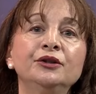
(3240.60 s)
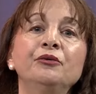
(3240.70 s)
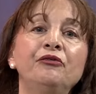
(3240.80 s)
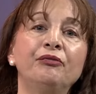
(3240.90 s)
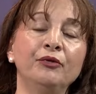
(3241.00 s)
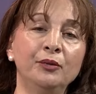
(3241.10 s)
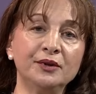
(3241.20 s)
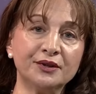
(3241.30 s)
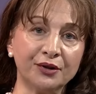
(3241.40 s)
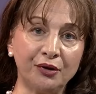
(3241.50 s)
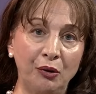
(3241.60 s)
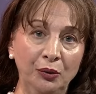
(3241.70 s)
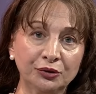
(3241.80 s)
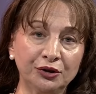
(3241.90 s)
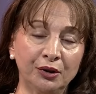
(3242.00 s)
to influence the
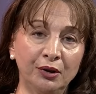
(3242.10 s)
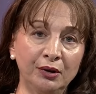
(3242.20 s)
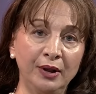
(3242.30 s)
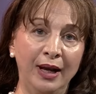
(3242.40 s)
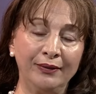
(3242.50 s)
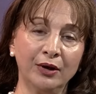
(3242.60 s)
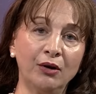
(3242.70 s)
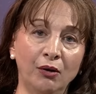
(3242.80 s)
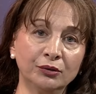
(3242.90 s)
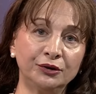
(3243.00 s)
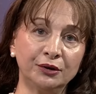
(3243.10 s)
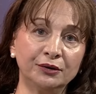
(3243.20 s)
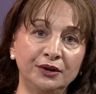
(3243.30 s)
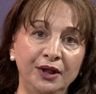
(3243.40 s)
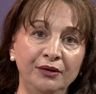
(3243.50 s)
culture, not the culture
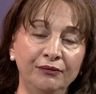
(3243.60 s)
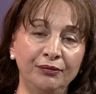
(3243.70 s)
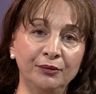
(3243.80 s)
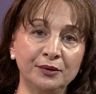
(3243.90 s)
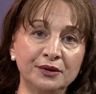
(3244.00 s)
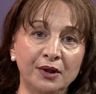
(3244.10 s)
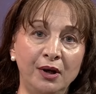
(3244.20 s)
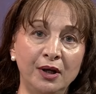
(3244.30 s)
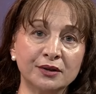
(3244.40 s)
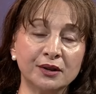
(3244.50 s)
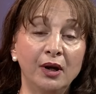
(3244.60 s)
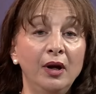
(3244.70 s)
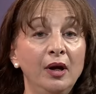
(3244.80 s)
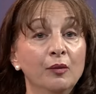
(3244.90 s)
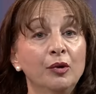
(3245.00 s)
to influence us.
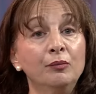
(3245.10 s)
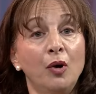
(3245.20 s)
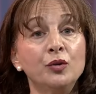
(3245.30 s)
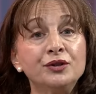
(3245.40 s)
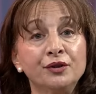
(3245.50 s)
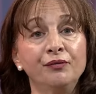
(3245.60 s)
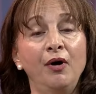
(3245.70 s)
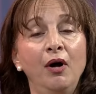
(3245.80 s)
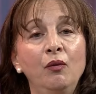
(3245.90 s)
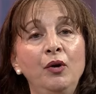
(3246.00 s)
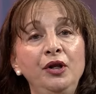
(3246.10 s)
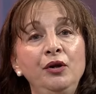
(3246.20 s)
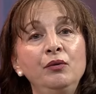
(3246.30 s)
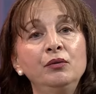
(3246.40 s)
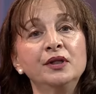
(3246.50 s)
But most of all, when
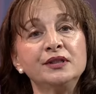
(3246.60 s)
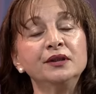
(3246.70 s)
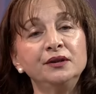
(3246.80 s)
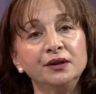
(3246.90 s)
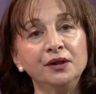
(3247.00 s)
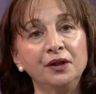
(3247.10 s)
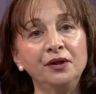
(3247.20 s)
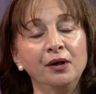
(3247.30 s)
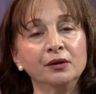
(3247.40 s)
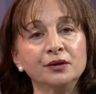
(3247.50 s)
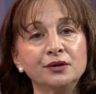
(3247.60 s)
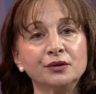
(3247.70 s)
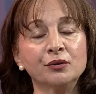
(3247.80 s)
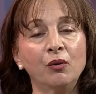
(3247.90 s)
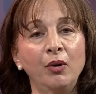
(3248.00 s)
you listen to Nadallah's
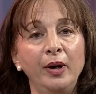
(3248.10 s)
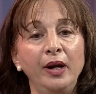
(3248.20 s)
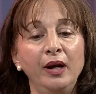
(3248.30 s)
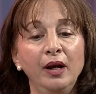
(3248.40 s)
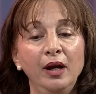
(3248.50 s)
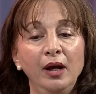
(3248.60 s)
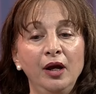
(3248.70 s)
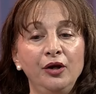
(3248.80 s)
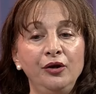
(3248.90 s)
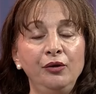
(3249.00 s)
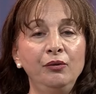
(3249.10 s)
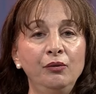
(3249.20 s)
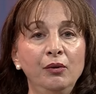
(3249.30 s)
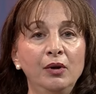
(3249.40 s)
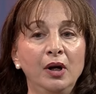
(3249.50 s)
story,
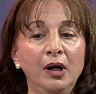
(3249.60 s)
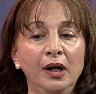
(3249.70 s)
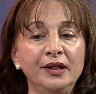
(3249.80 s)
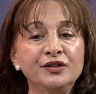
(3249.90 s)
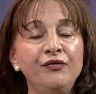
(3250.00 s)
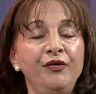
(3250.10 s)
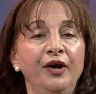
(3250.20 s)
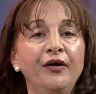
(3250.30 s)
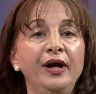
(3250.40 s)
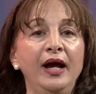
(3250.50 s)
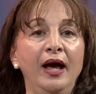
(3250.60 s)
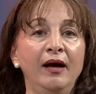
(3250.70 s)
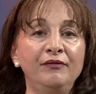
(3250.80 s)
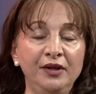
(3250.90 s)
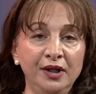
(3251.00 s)
you, uh, it's very
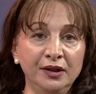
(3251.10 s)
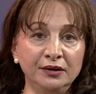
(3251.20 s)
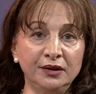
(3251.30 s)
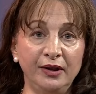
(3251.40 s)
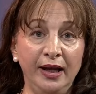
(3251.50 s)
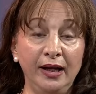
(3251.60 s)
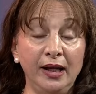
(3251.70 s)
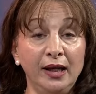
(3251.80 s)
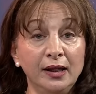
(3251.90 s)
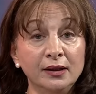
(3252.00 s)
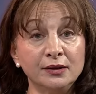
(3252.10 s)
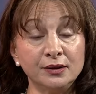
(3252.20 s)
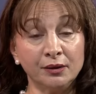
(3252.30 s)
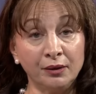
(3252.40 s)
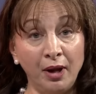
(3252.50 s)
evident that his
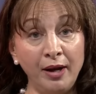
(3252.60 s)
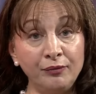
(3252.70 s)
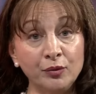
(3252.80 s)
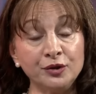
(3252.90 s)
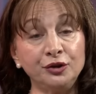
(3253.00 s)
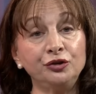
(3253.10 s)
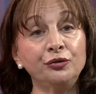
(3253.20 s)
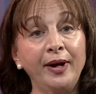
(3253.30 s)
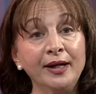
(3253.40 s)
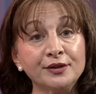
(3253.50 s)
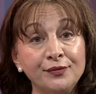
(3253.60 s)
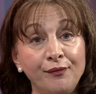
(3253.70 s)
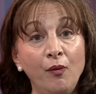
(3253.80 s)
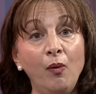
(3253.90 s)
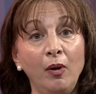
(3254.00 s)
life was
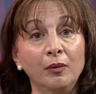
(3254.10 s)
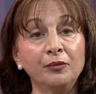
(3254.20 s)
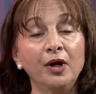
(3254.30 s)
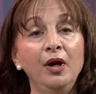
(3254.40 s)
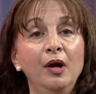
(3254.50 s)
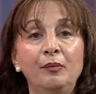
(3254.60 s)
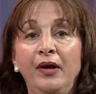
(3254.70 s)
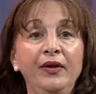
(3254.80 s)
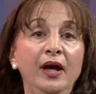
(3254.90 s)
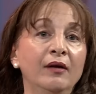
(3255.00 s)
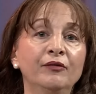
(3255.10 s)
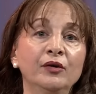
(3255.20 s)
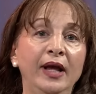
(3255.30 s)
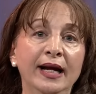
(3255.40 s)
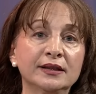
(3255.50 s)
transformed by the
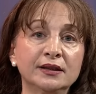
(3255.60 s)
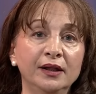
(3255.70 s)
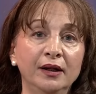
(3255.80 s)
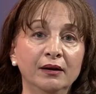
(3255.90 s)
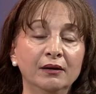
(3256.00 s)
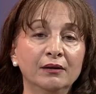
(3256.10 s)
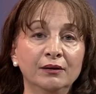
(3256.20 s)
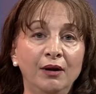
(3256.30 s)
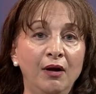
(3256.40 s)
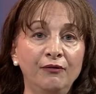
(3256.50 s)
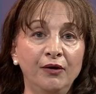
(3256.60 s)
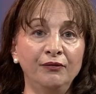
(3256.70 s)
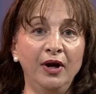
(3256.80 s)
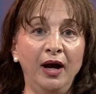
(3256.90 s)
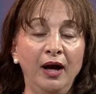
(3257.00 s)
everlasting love of
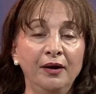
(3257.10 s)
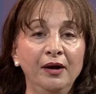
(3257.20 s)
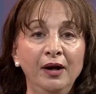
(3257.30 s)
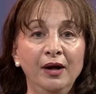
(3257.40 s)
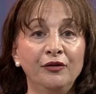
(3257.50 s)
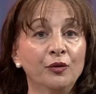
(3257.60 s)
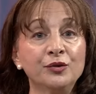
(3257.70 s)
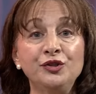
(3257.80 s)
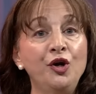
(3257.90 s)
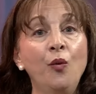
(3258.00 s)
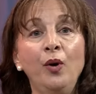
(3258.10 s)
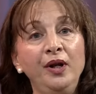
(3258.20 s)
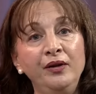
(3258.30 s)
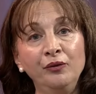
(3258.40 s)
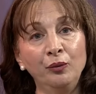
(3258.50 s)
God. There was no one
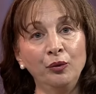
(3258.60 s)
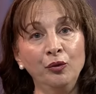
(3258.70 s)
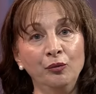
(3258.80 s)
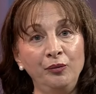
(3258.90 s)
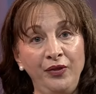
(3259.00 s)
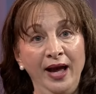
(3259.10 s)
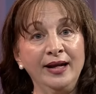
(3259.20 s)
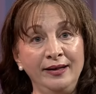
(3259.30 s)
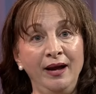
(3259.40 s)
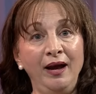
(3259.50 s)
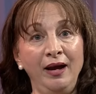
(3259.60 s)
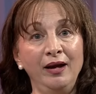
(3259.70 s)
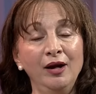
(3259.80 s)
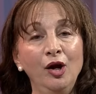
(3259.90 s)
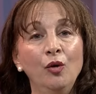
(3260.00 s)
in the room that day
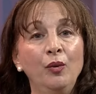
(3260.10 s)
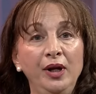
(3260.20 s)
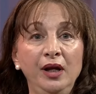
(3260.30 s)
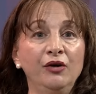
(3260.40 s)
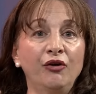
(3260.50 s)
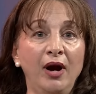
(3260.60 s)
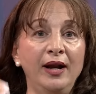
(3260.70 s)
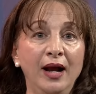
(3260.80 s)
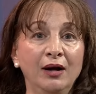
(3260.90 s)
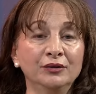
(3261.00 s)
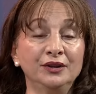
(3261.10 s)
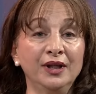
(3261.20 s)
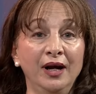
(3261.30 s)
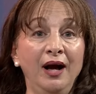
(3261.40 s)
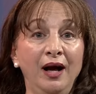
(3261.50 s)
when he cried out to
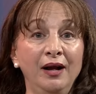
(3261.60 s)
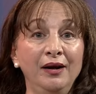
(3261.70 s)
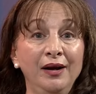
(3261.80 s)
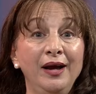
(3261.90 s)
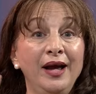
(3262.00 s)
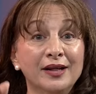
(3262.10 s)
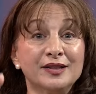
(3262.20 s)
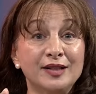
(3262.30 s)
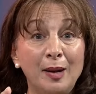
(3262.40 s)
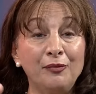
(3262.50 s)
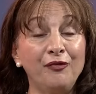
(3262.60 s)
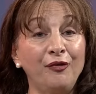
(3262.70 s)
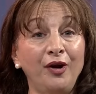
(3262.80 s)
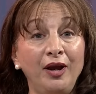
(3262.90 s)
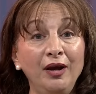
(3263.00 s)
God except
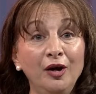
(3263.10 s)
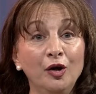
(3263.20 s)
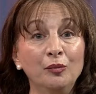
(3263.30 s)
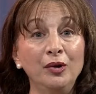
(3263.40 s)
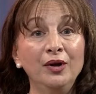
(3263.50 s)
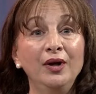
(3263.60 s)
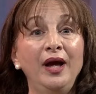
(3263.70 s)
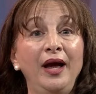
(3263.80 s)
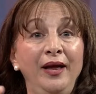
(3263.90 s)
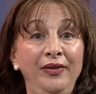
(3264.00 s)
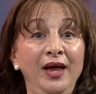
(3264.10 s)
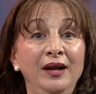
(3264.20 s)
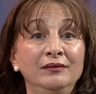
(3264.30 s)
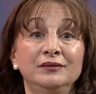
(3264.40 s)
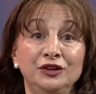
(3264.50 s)
for him and
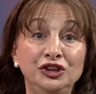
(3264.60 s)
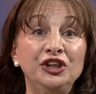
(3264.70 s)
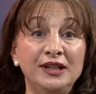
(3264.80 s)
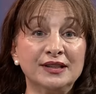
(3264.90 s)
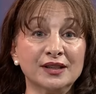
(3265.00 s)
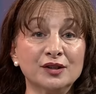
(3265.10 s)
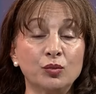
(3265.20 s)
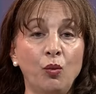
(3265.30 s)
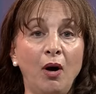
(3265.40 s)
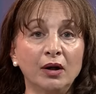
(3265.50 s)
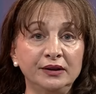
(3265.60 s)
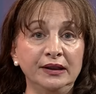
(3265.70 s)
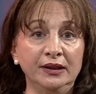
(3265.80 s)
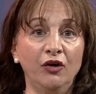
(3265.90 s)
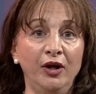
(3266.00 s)
then Jesus walked
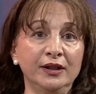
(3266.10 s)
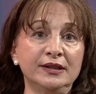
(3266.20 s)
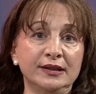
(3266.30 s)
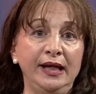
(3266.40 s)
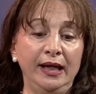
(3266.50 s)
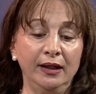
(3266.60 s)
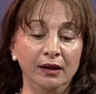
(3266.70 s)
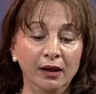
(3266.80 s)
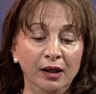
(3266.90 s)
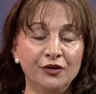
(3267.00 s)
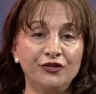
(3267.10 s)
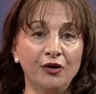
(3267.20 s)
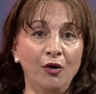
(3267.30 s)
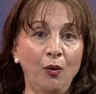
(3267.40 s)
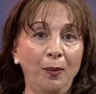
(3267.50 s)
in on the scene.
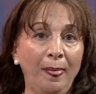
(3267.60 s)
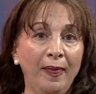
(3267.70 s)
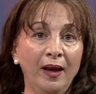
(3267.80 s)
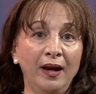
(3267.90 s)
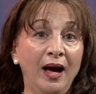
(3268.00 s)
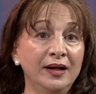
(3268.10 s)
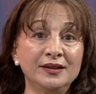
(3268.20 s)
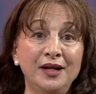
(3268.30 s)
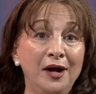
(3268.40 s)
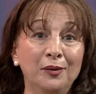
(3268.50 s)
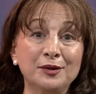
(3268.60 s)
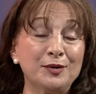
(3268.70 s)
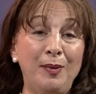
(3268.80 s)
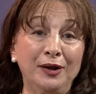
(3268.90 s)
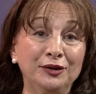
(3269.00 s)
So God is not a
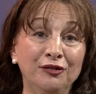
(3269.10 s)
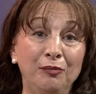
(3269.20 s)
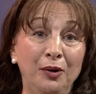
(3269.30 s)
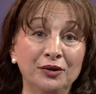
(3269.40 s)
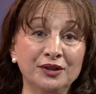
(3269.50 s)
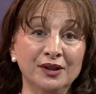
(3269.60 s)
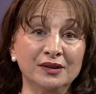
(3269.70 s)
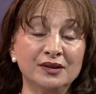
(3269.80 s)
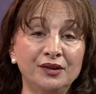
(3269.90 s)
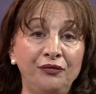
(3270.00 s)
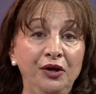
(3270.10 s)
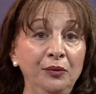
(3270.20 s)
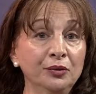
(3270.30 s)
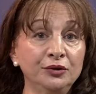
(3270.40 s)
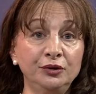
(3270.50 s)
respecter of persons. If he
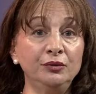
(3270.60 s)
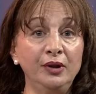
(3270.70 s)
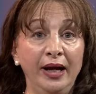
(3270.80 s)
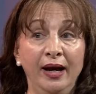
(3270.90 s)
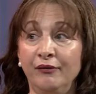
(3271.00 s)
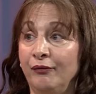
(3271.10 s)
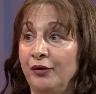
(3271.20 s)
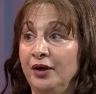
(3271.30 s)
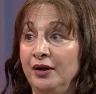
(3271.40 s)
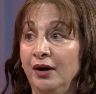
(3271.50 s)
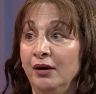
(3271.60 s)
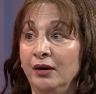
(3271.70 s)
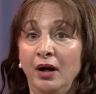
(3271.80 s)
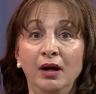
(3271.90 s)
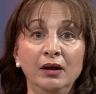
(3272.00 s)
will do that for
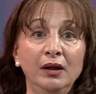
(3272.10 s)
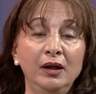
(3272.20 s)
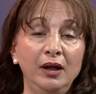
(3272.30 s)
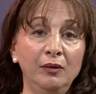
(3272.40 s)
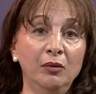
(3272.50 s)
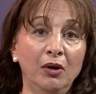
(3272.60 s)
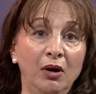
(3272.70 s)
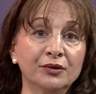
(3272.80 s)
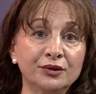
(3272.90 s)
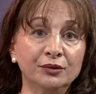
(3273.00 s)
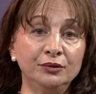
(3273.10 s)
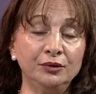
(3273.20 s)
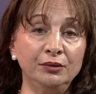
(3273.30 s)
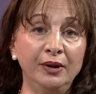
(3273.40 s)
Nadallah, he will also do